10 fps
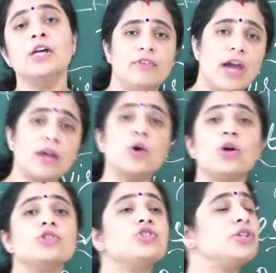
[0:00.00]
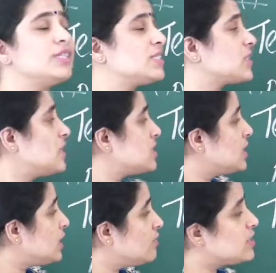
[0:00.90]
We are going to discuss
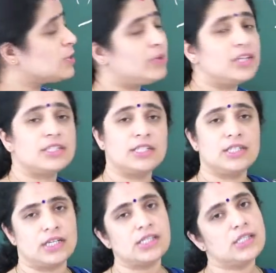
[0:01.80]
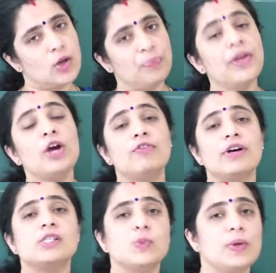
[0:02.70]
the divisibility test now.
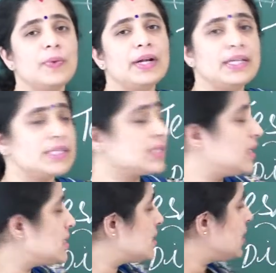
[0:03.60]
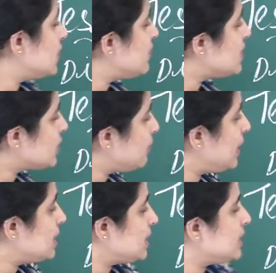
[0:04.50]
First we will discuss the
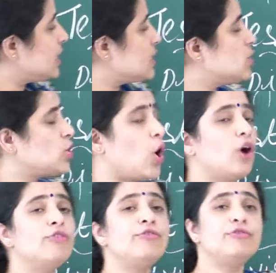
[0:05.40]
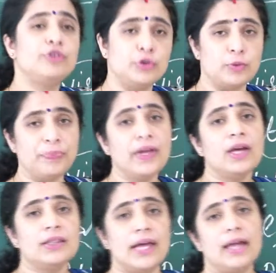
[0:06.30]
divisibility test of 2.
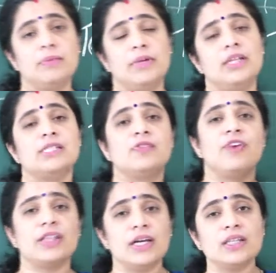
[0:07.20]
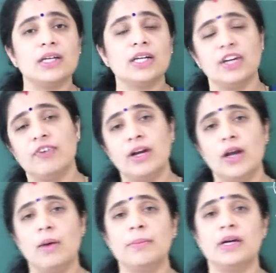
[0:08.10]
That means whether the given
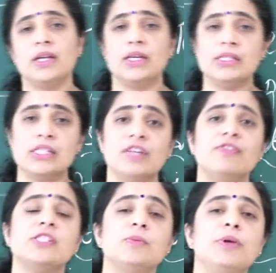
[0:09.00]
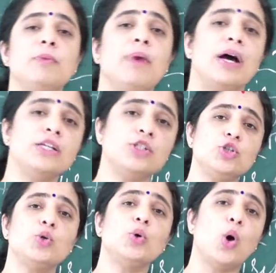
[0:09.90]
number is divisible by
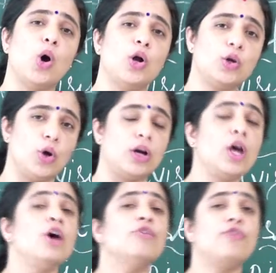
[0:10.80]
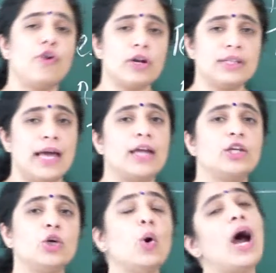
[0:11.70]
2 or not. For
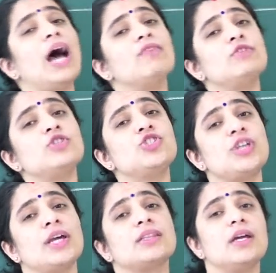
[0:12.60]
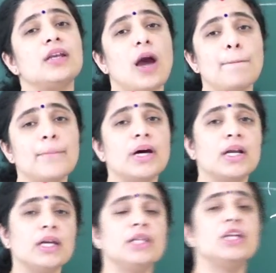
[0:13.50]
that you have to check the number
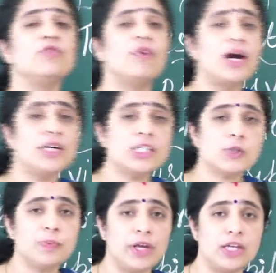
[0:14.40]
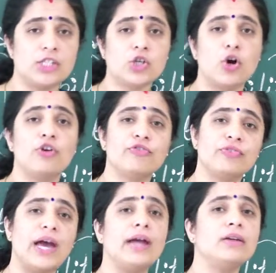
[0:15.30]
in the ones place of
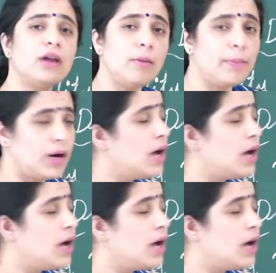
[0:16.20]
that number.